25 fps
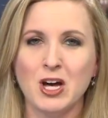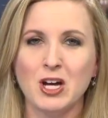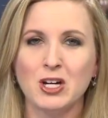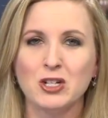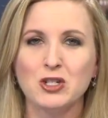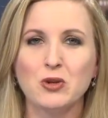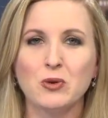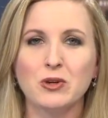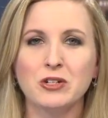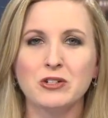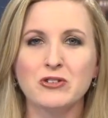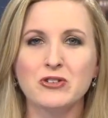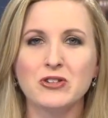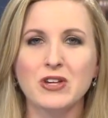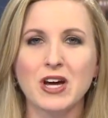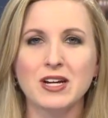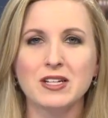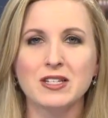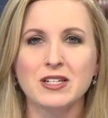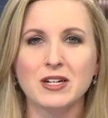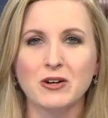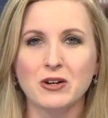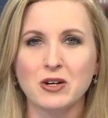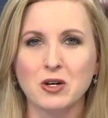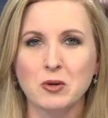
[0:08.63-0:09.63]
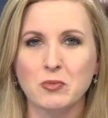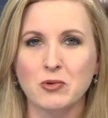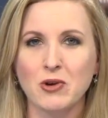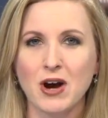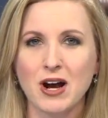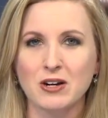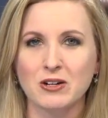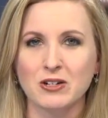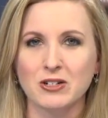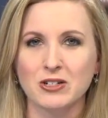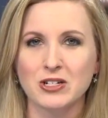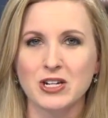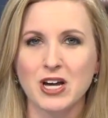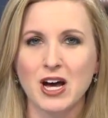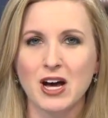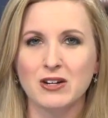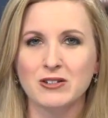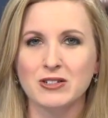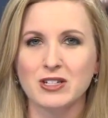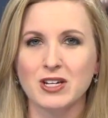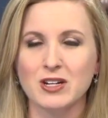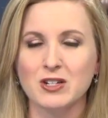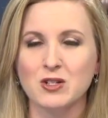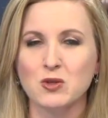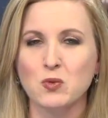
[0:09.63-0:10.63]
200 Side's Erica Brecher
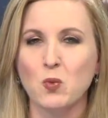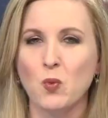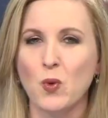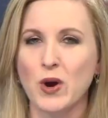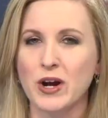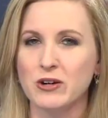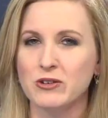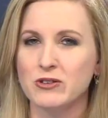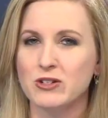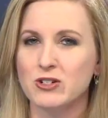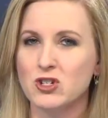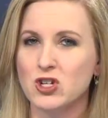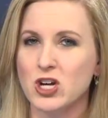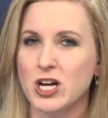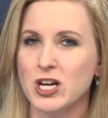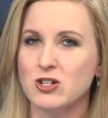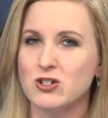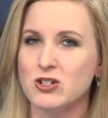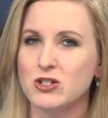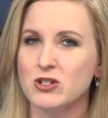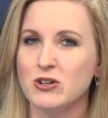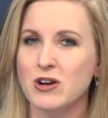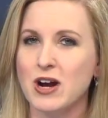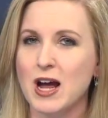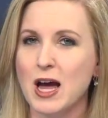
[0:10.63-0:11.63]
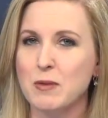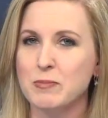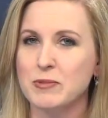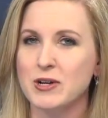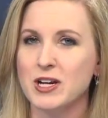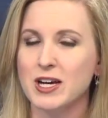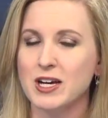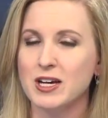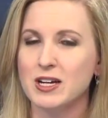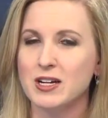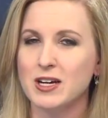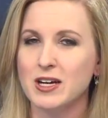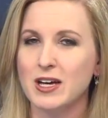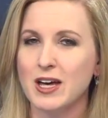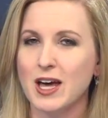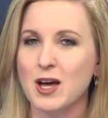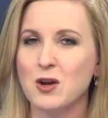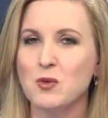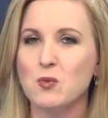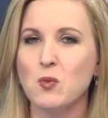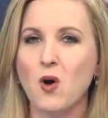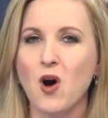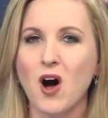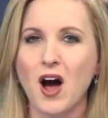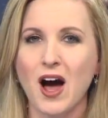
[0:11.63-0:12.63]
tells us where the changes are happening
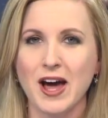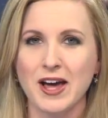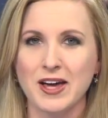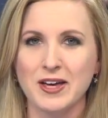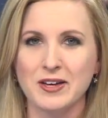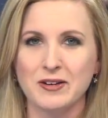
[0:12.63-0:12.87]
and why.